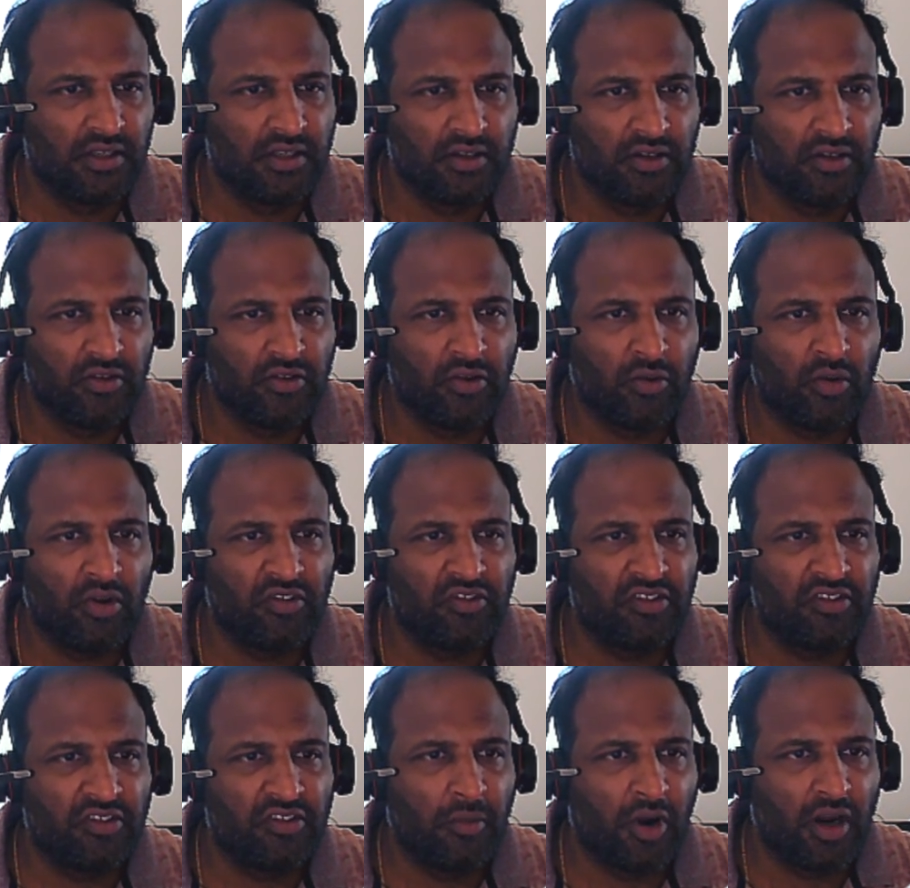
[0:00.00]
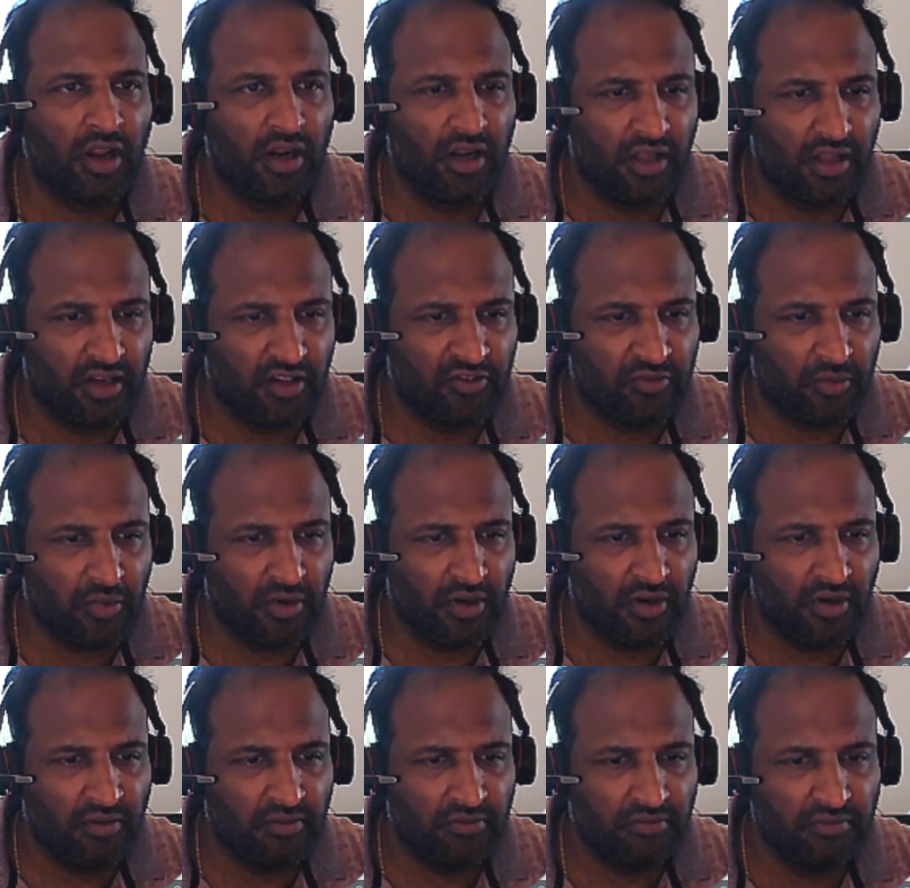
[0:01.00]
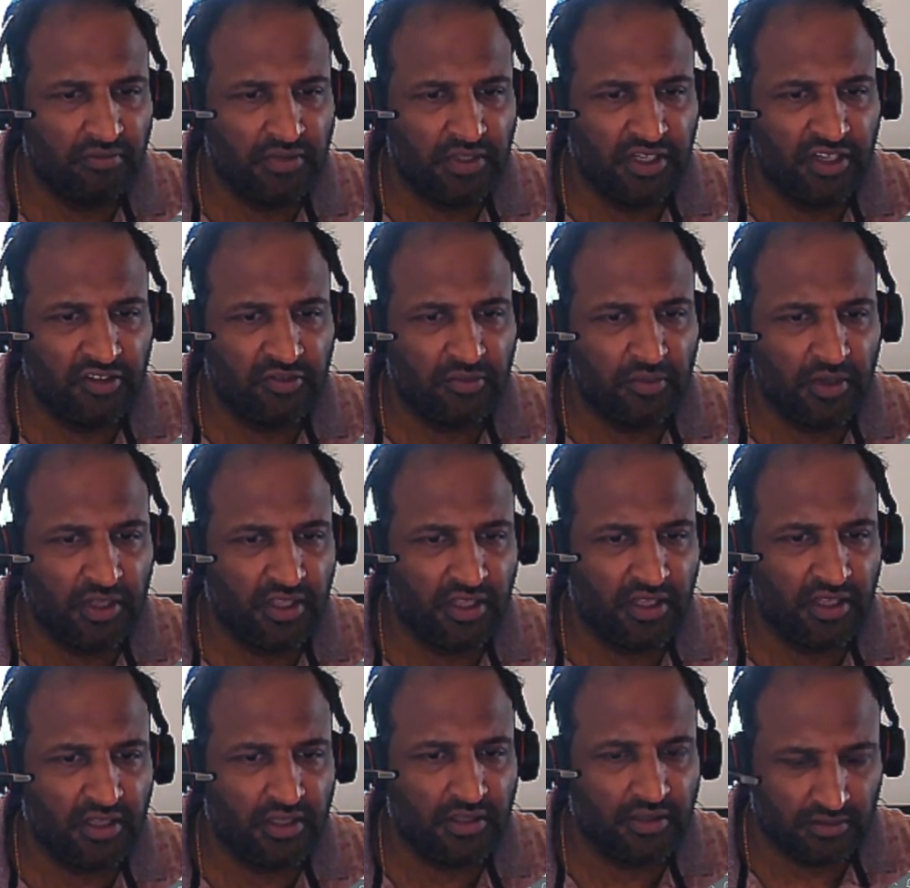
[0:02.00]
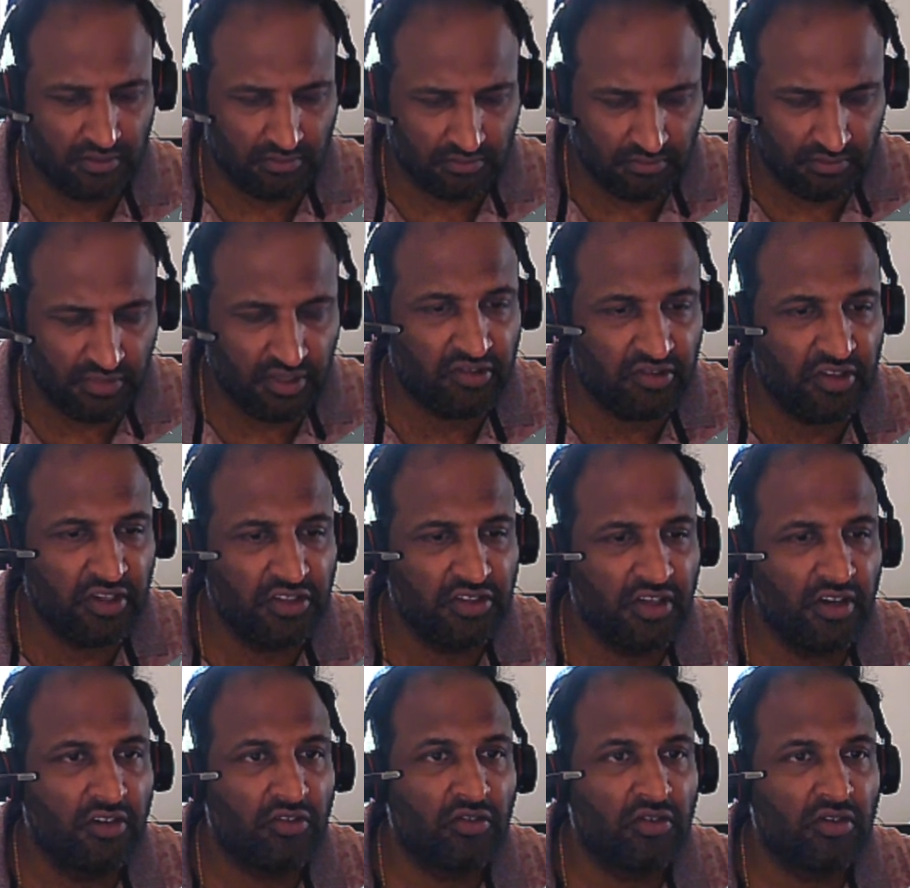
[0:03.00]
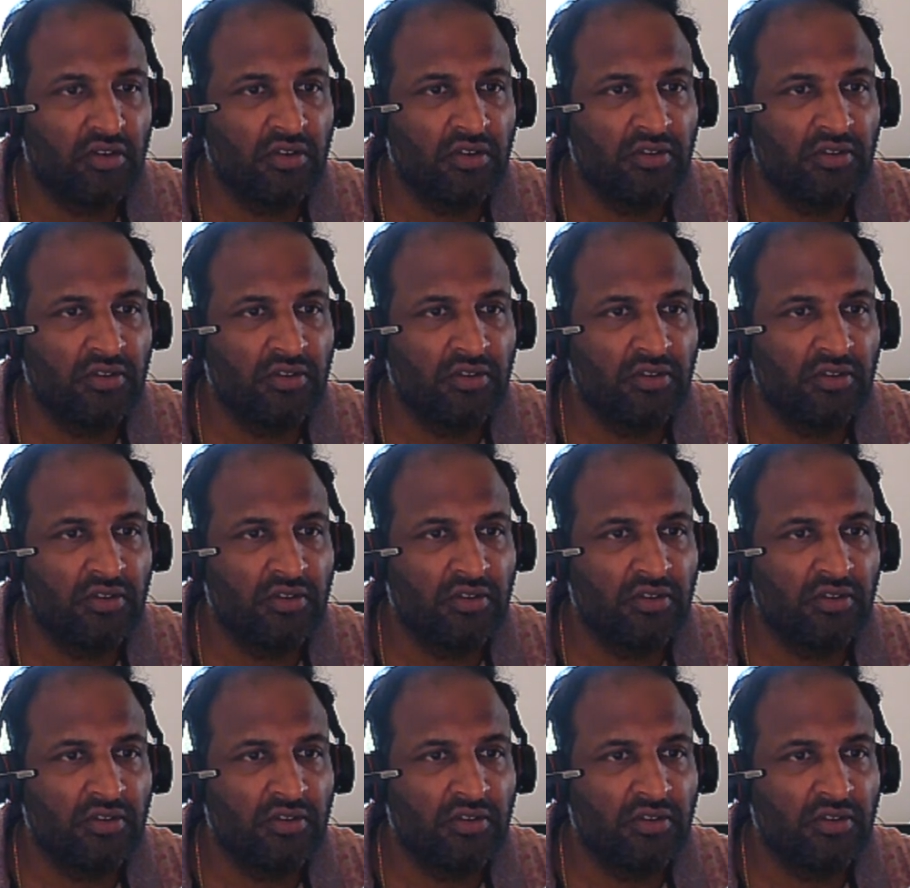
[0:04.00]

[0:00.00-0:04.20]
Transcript: So once the model responds, we display the message also.